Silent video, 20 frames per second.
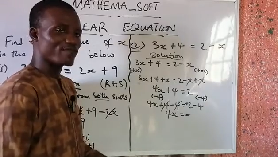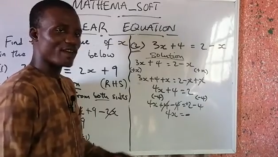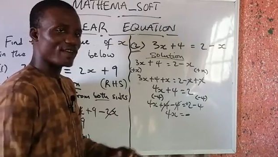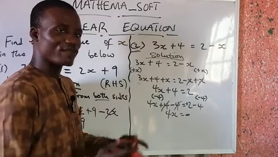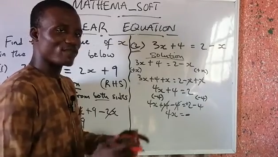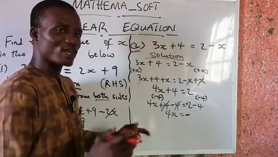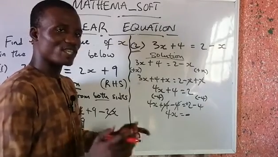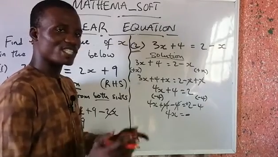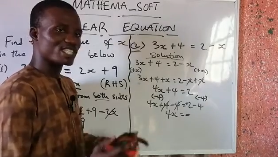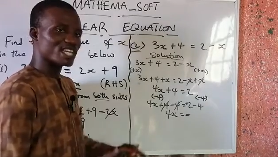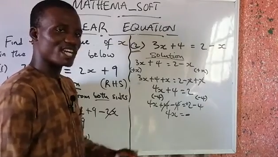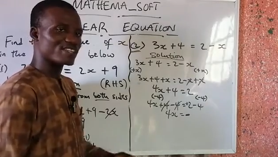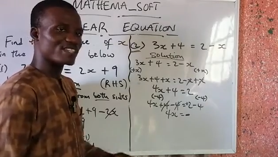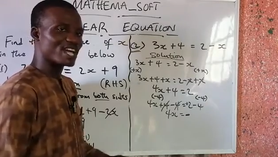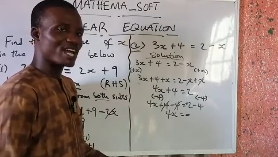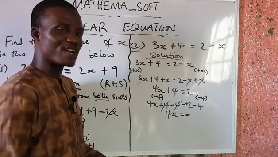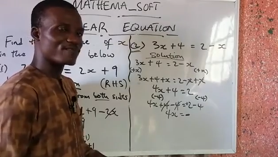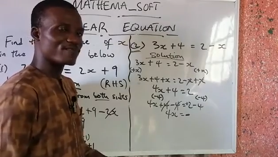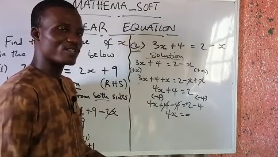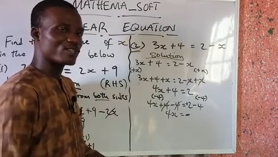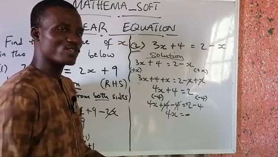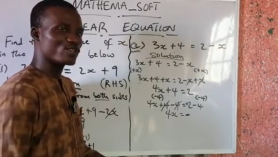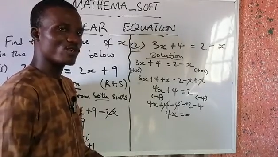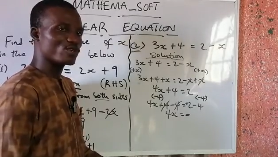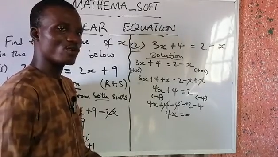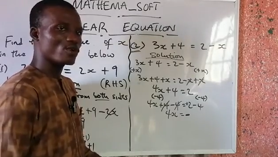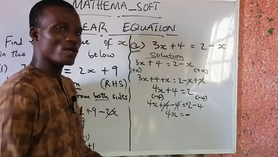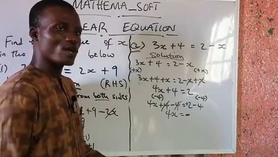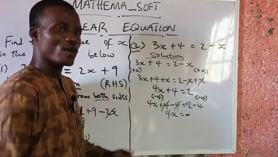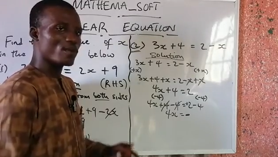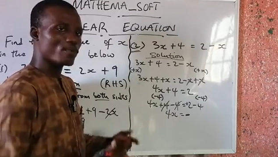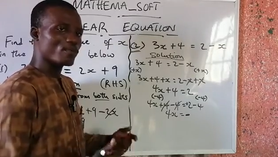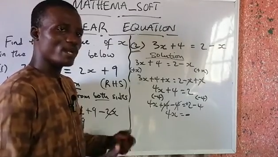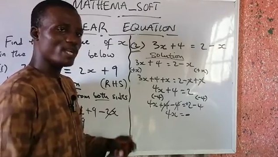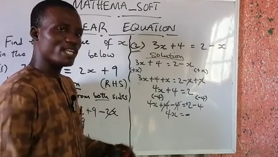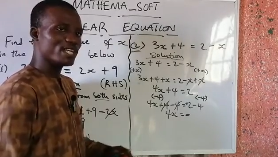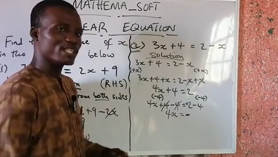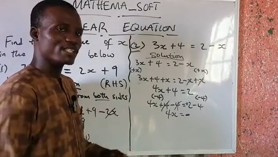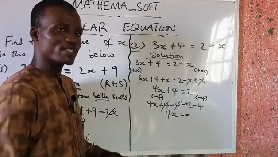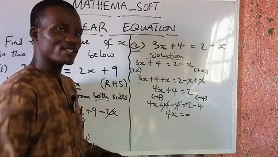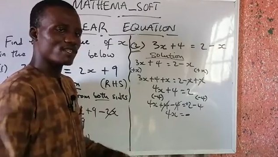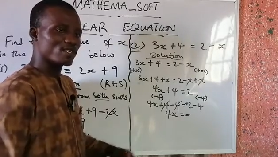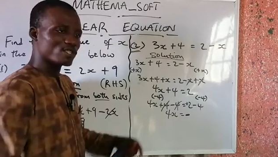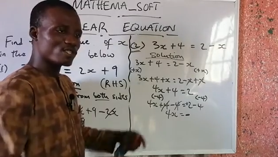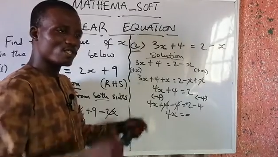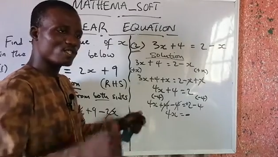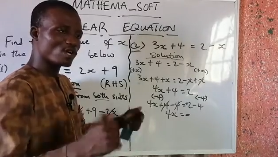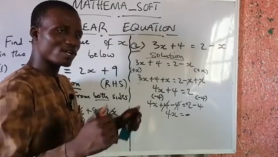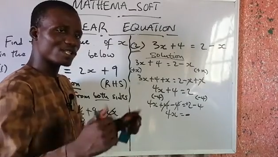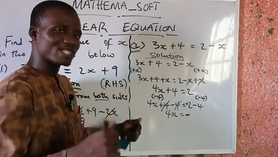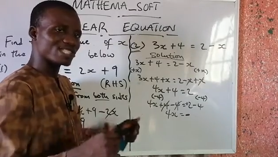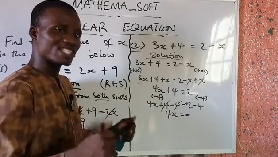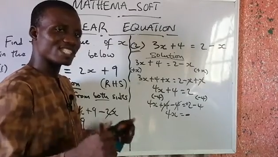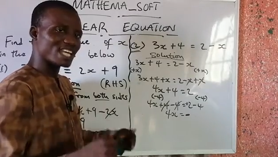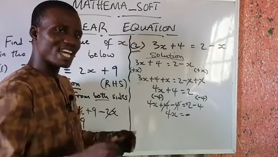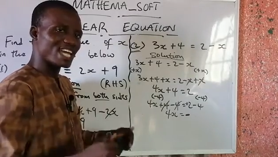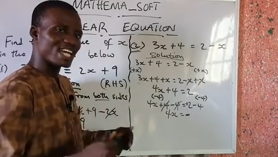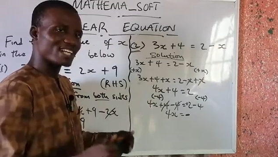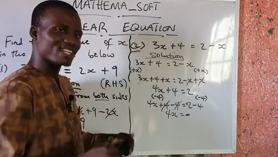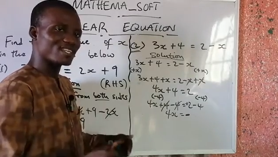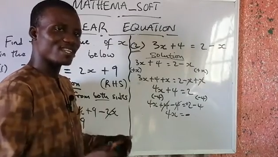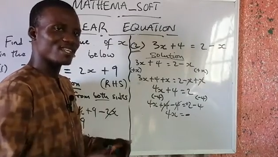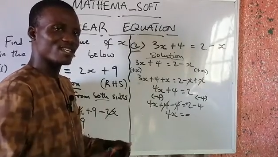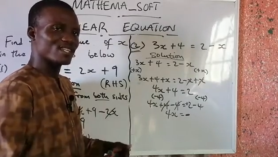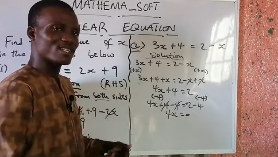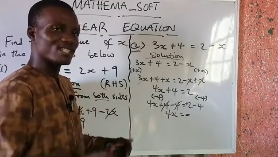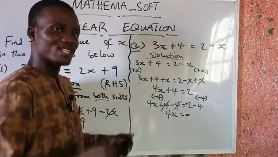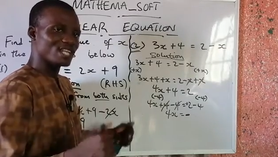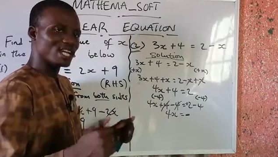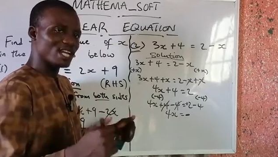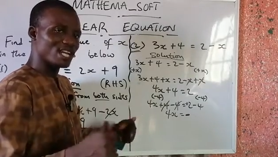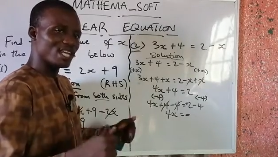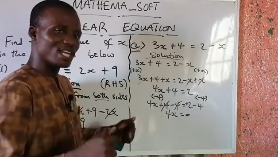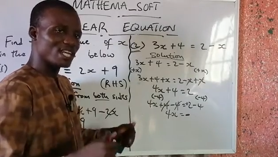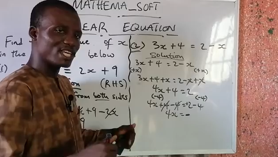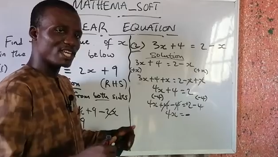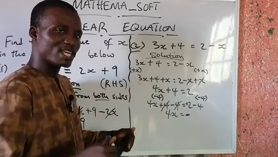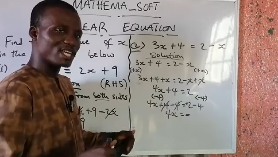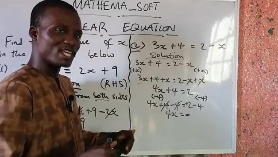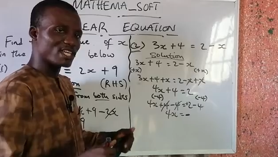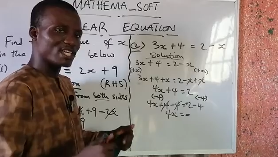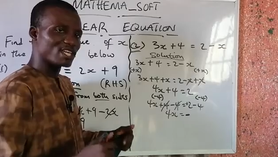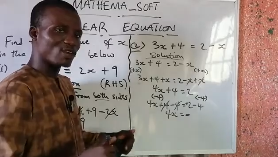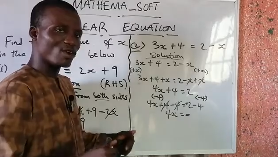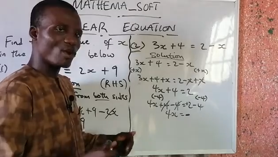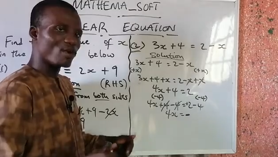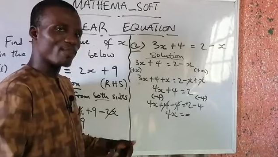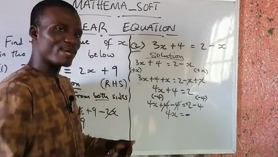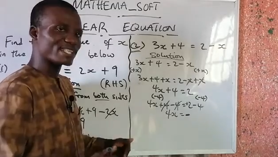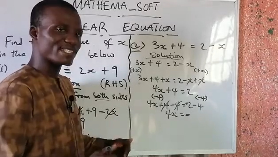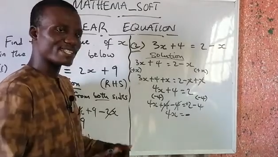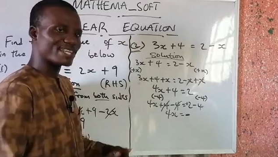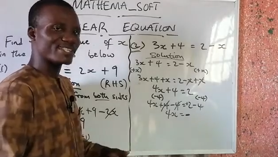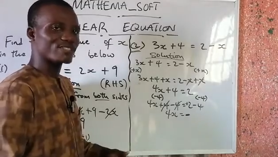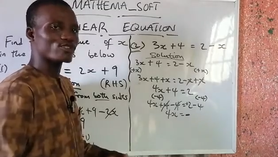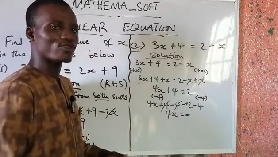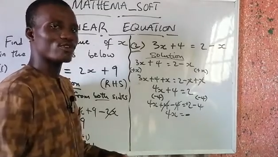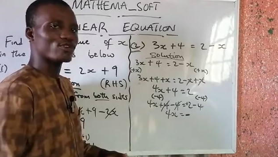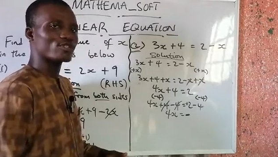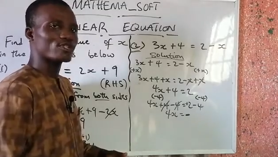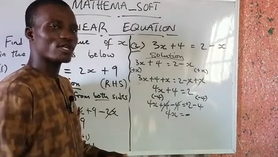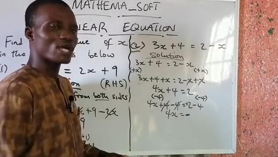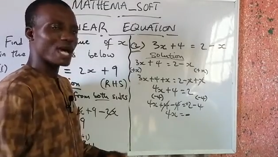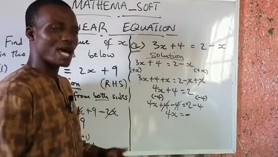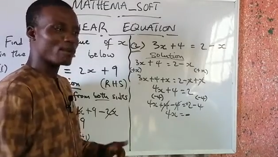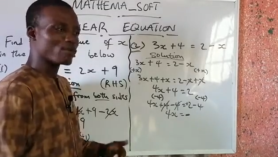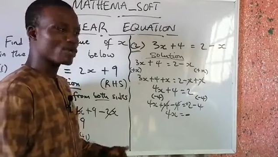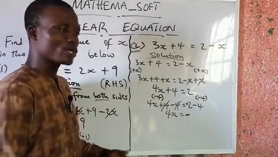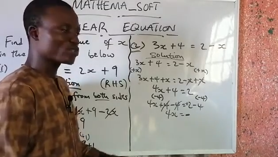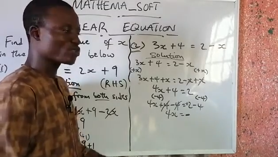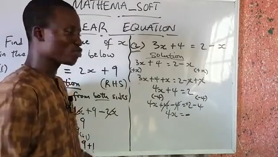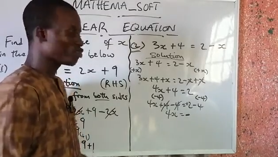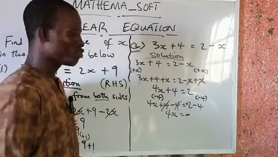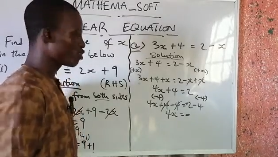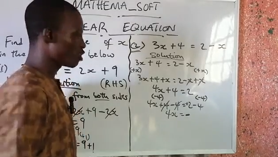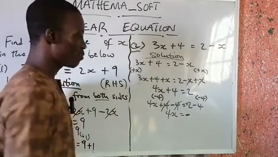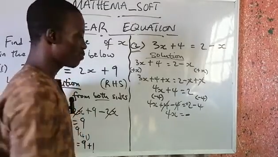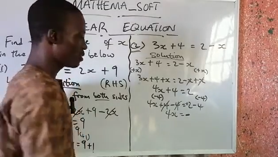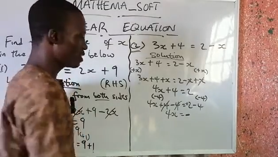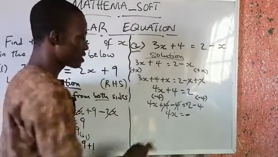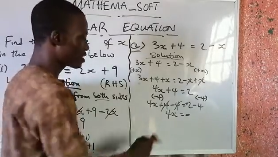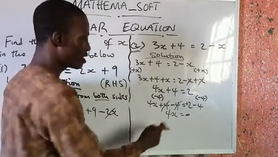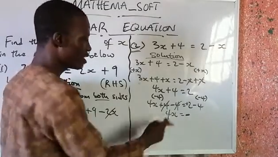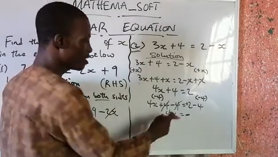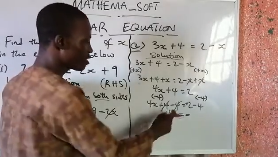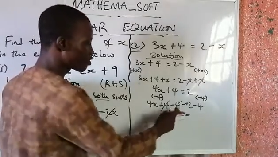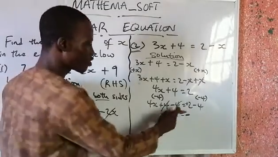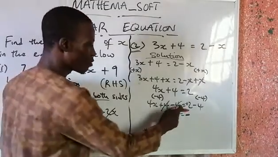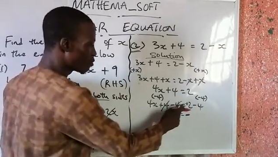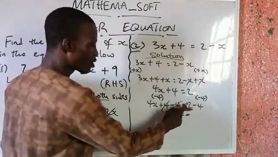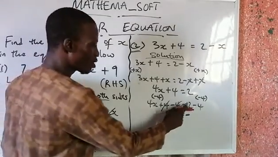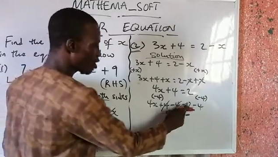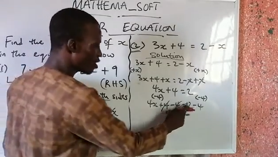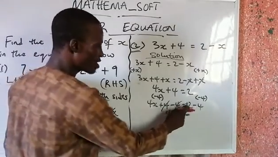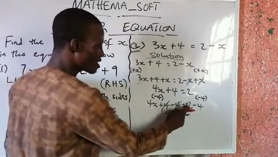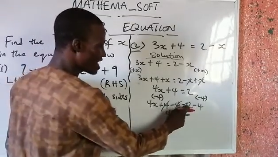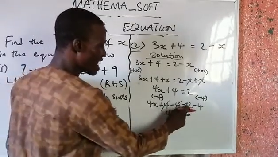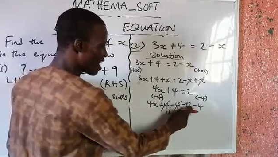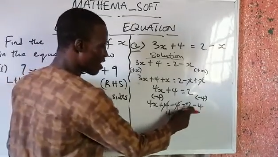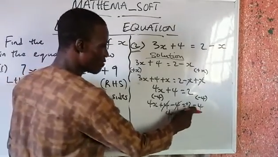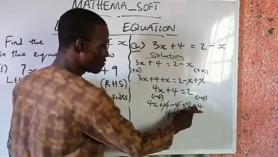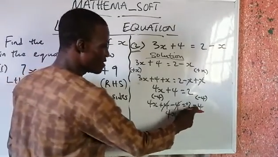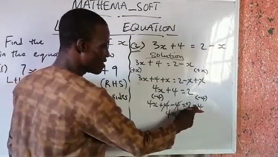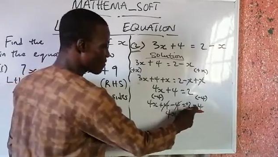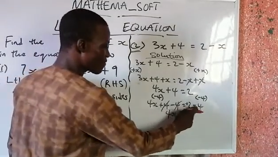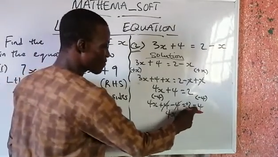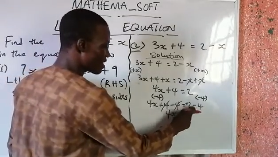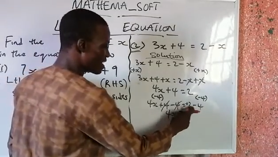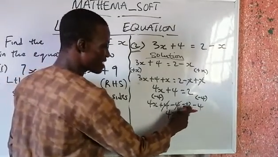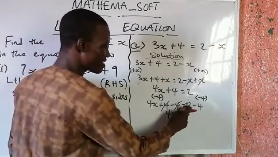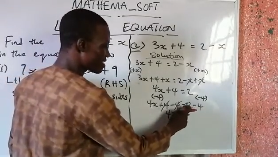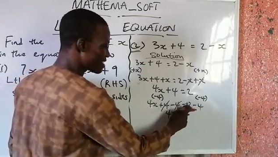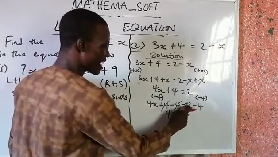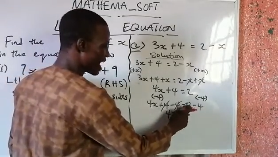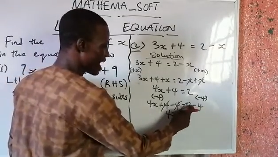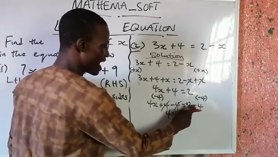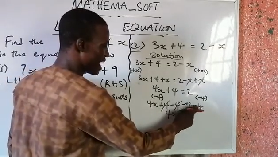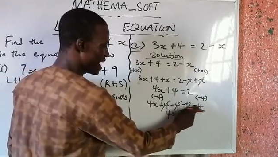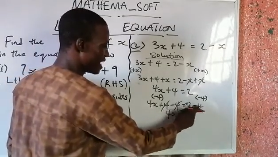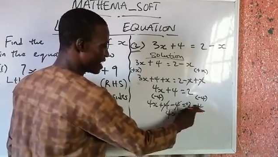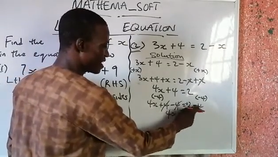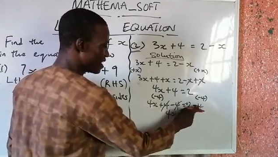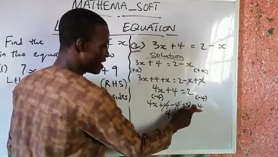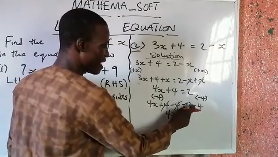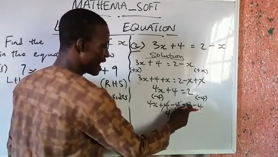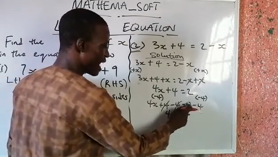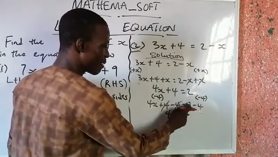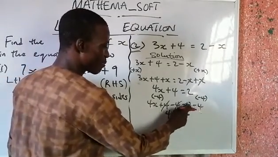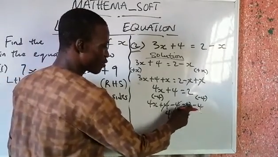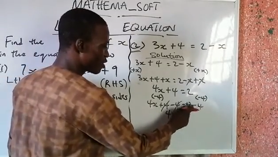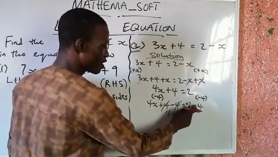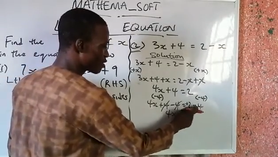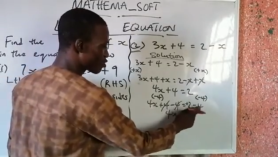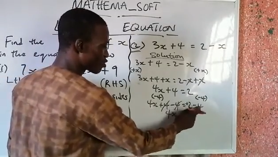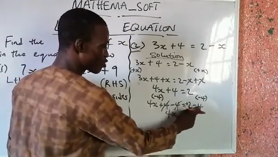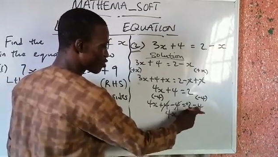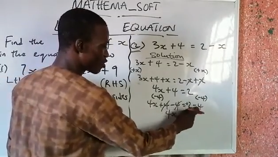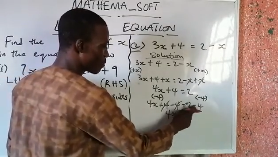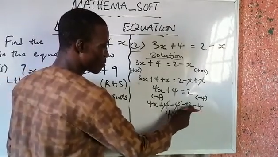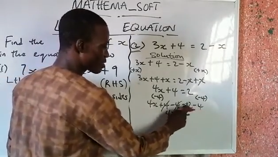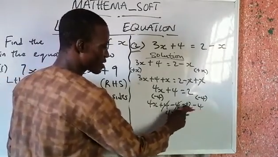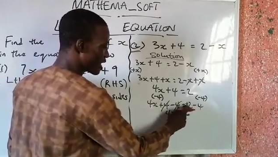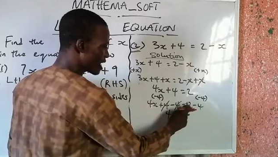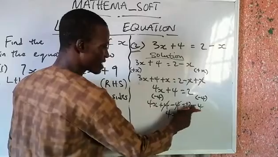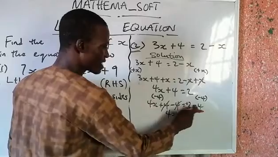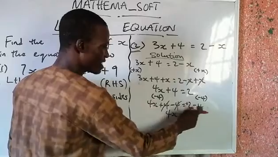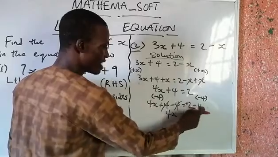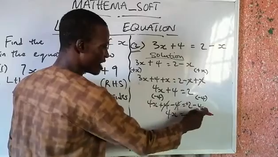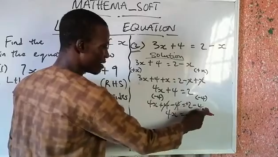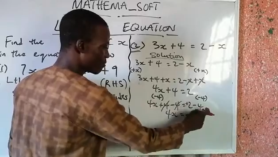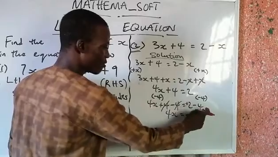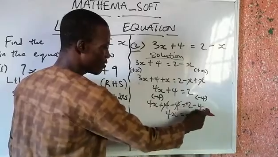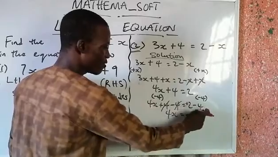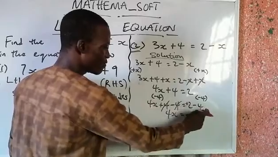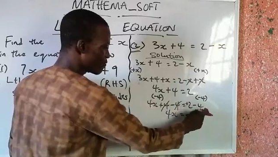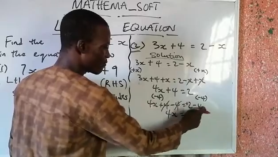If you have not checked that video, please just check the link in the comment section. I'm going to drop it. So because they are of different sign, I'm going to subtract them.